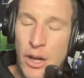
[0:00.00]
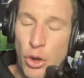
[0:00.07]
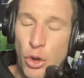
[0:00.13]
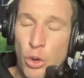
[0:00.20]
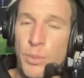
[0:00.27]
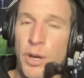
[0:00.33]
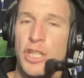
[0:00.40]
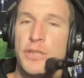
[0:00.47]

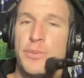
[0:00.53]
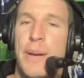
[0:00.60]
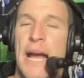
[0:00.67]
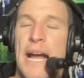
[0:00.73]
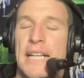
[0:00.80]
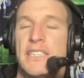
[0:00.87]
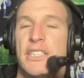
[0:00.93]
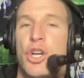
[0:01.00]
almost
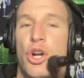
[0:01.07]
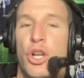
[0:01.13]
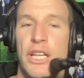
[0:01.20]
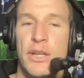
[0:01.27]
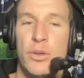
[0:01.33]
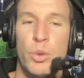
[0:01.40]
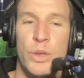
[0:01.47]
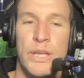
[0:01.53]
packed.
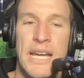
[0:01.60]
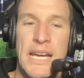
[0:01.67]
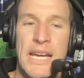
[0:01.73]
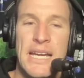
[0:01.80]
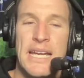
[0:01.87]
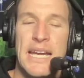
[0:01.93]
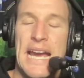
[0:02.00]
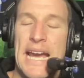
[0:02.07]
Collingwood
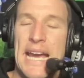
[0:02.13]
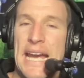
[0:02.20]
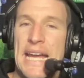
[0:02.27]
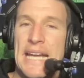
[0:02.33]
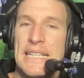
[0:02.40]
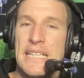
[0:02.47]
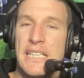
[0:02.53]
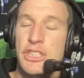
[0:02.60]

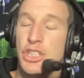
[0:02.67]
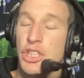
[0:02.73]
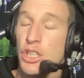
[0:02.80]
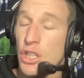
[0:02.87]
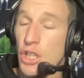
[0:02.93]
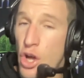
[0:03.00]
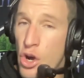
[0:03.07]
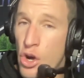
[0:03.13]
and
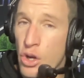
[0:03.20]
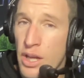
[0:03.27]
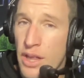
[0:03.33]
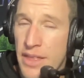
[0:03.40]
Geelong.